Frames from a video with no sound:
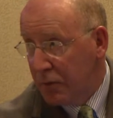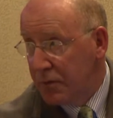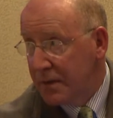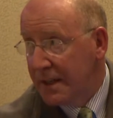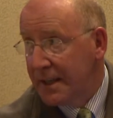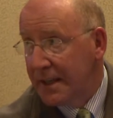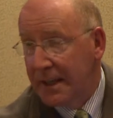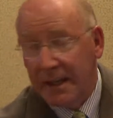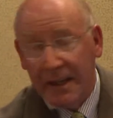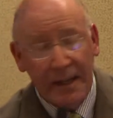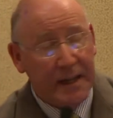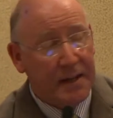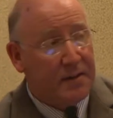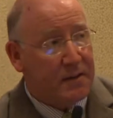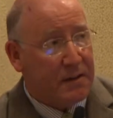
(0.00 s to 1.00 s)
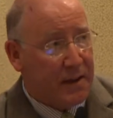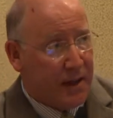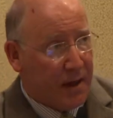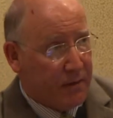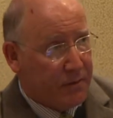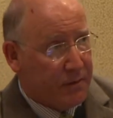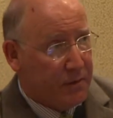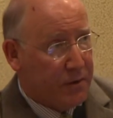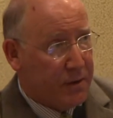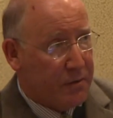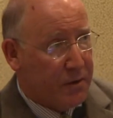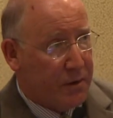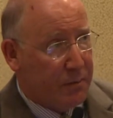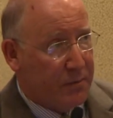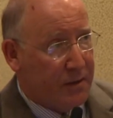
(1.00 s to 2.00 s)
You didn't need to have
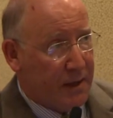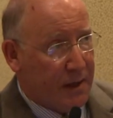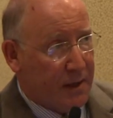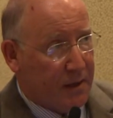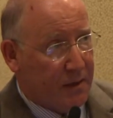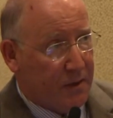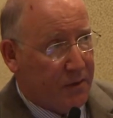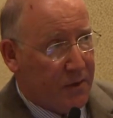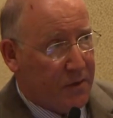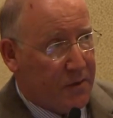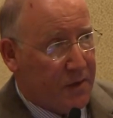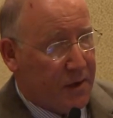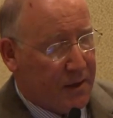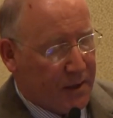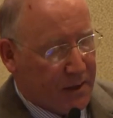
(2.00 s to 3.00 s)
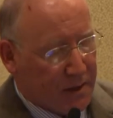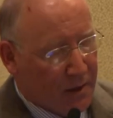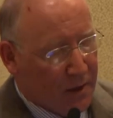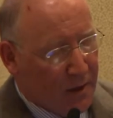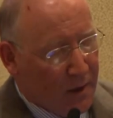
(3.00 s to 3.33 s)
delirium to get into the study,